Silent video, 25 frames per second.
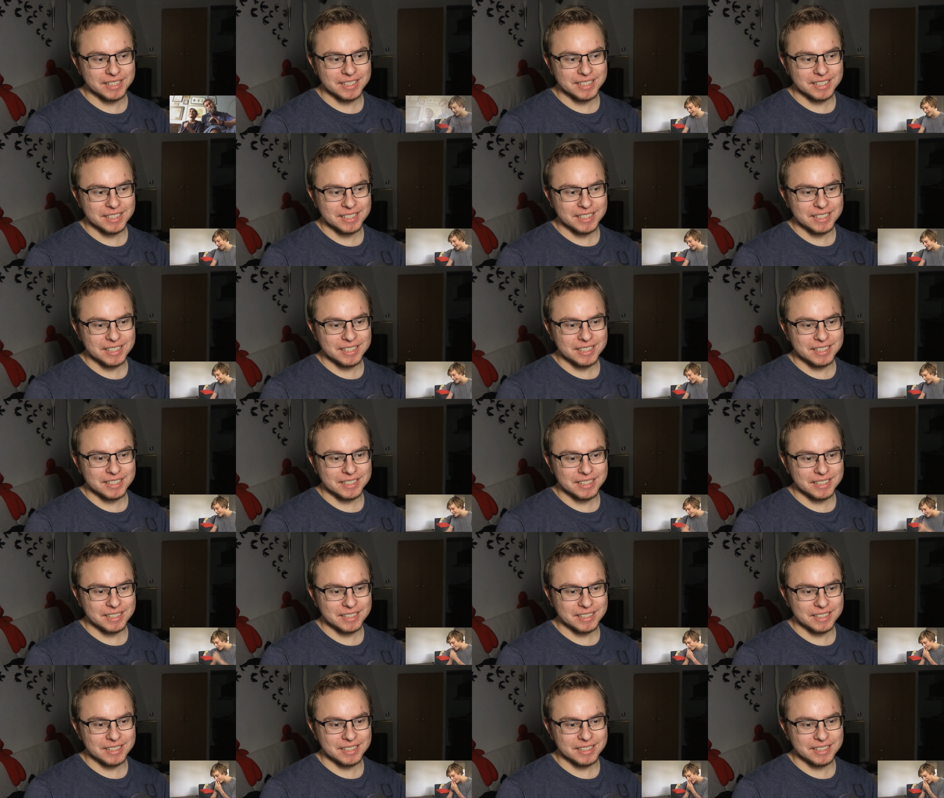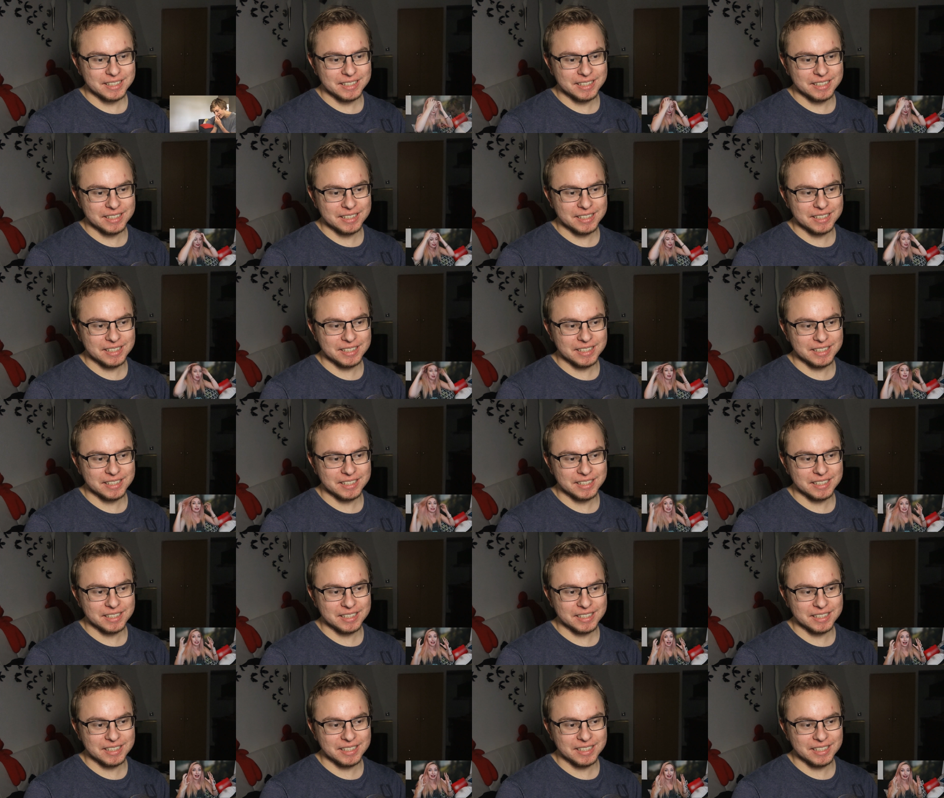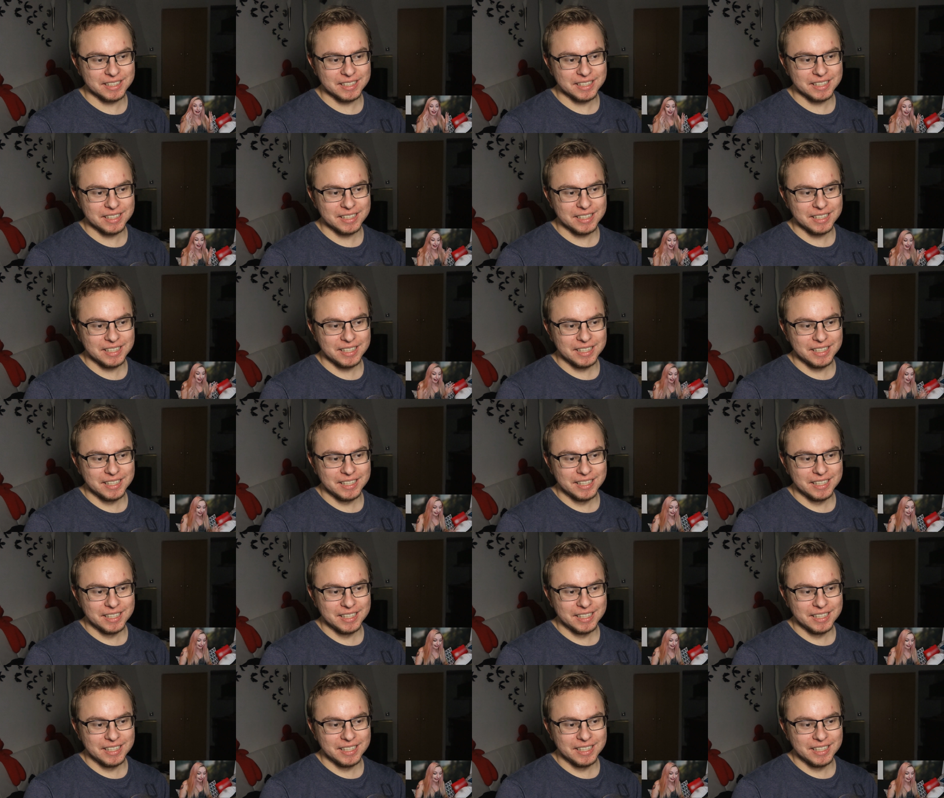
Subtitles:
(no one is talking)